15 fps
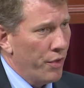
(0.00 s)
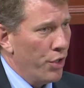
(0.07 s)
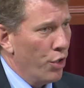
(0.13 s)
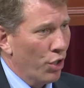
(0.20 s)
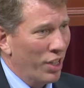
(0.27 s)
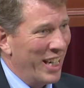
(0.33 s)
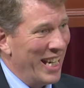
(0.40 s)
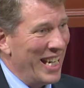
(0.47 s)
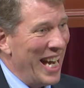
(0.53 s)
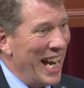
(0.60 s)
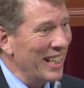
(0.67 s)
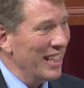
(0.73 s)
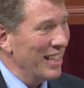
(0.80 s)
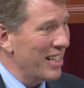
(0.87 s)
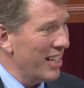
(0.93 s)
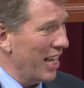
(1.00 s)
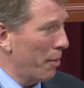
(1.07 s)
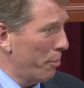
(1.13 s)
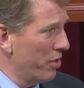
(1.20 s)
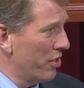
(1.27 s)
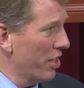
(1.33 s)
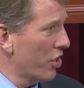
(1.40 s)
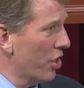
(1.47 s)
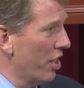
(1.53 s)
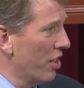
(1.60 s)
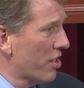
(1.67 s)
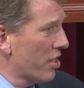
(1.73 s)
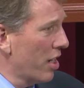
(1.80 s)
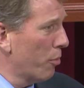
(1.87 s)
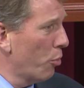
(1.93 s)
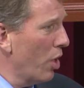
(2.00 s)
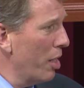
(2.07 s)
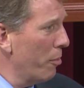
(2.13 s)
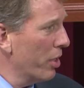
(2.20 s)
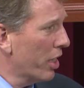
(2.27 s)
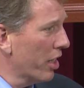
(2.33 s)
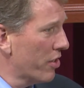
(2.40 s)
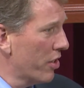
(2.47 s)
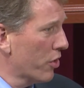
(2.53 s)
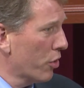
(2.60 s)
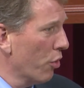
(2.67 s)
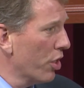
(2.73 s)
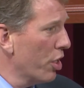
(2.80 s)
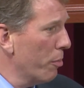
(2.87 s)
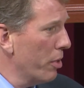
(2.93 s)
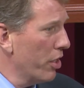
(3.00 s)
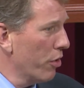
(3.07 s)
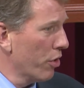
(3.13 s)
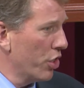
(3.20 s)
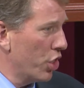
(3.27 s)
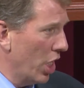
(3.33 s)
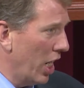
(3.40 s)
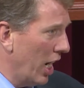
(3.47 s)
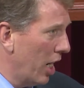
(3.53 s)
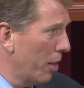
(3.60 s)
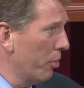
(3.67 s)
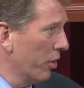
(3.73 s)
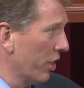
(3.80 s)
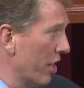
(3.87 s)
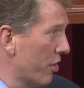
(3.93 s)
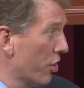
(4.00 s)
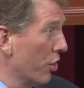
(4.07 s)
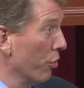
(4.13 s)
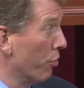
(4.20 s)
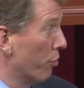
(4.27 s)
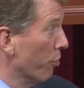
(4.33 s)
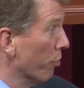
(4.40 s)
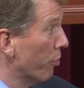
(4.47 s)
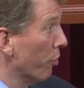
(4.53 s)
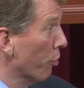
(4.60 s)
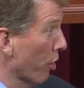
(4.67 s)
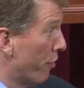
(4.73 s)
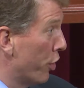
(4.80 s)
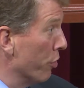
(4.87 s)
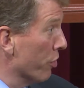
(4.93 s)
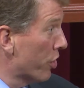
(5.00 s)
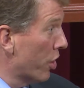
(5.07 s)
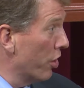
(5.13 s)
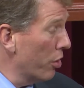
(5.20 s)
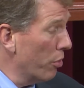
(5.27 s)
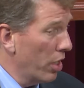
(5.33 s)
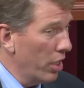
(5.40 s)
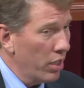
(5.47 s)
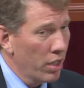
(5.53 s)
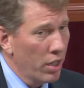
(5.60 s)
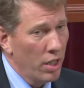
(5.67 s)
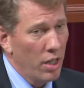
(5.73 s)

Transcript: you're connected to that position in some way because it's going to be your job, unless you refuse to do it,